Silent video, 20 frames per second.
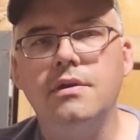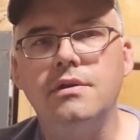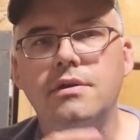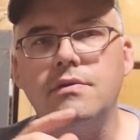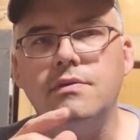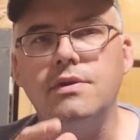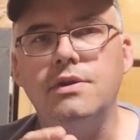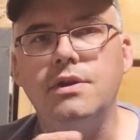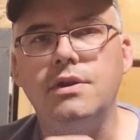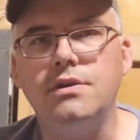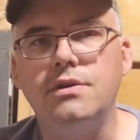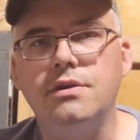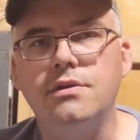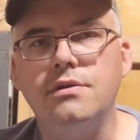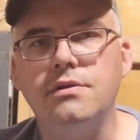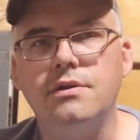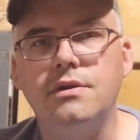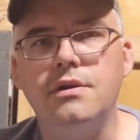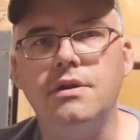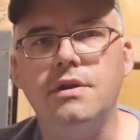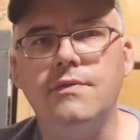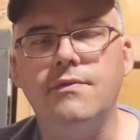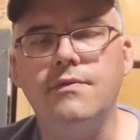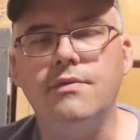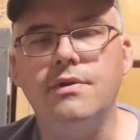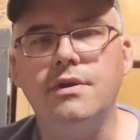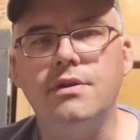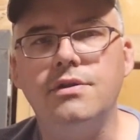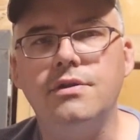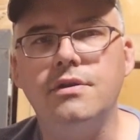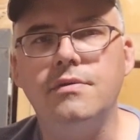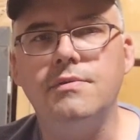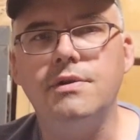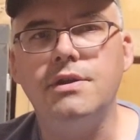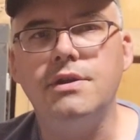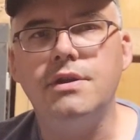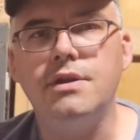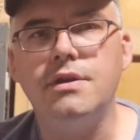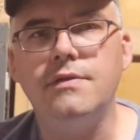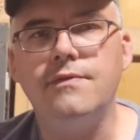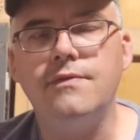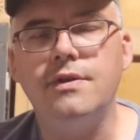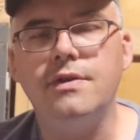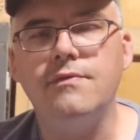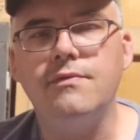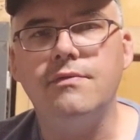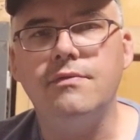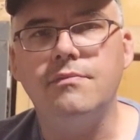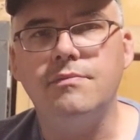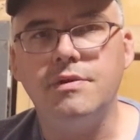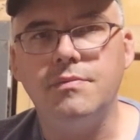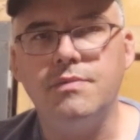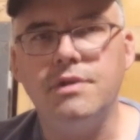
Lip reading: Till we see each other again, everyone out there be safe and everyone be